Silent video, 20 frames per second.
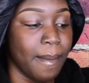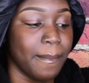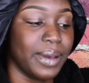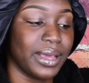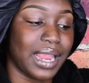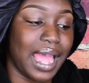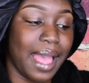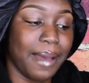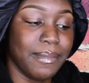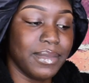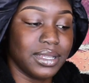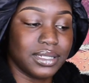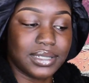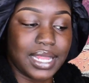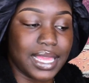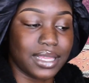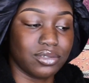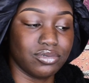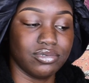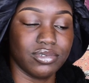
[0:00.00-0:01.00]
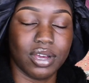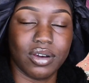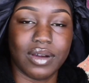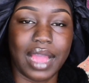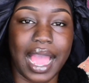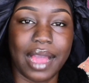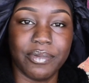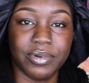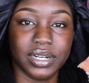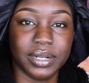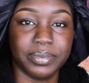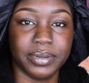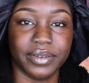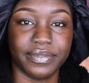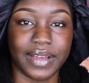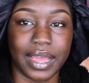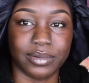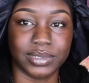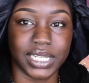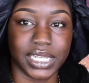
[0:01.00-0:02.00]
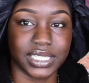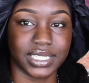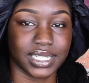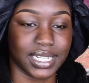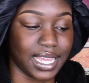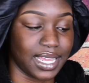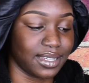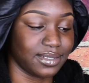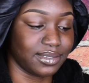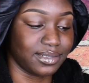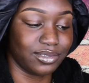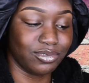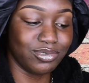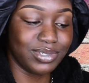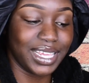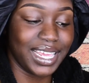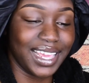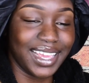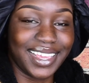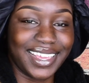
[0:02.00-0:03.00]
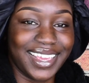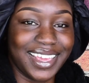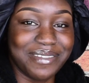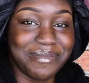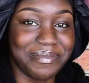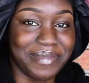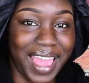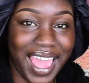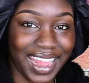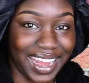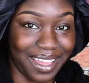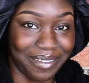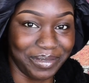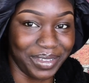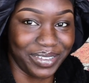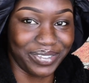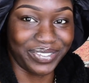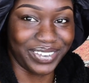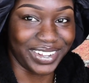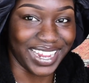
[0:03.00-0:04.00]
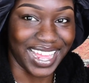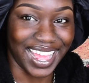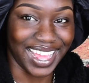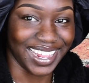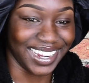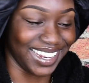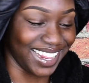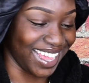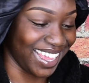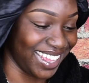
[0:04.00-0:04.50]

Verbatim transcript: But I'm a, like, you know, I want to put foundation. Like, you can't get mad at me for that.